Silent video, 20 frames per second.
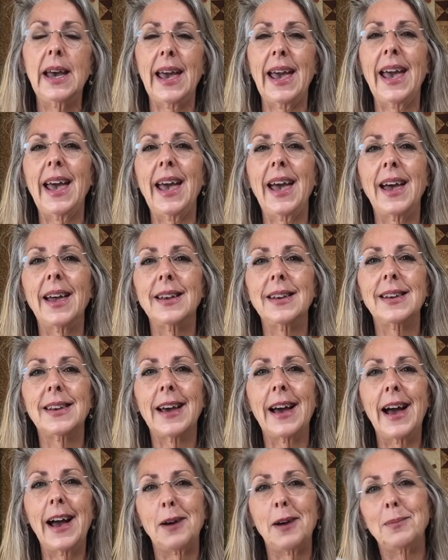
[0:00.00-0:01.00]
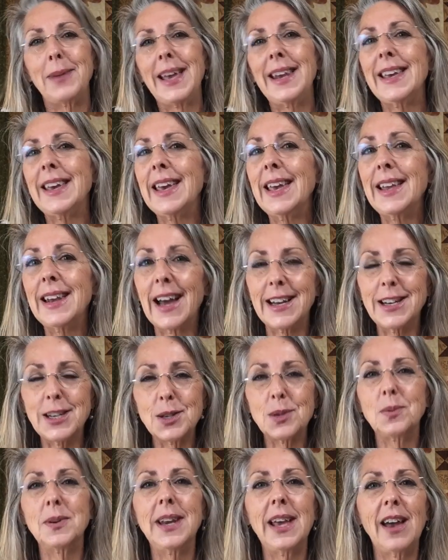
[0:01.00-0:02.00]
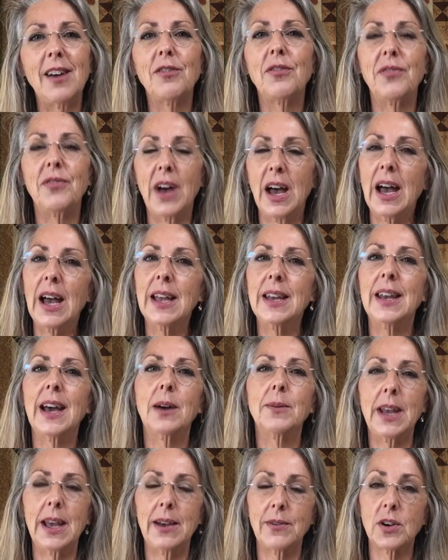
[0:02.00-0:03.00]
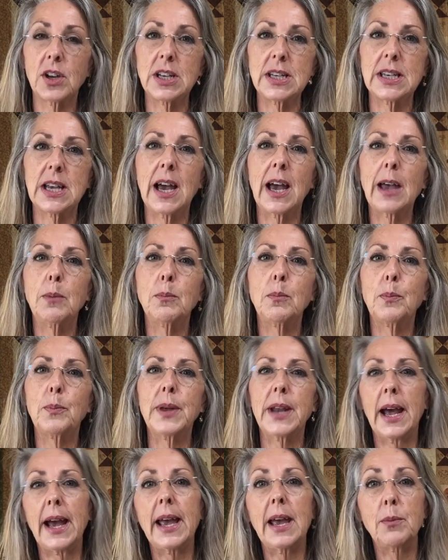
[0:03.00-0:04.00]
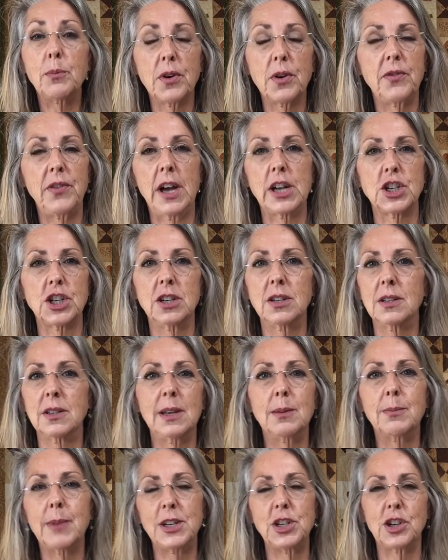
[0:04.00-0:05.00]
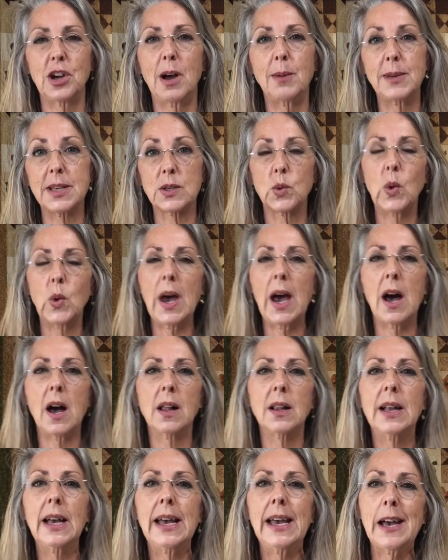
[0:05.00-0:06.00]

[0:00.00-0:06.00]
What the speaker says: And again, I just want to have fun. I want to have a good time, but I am professional in my job as well.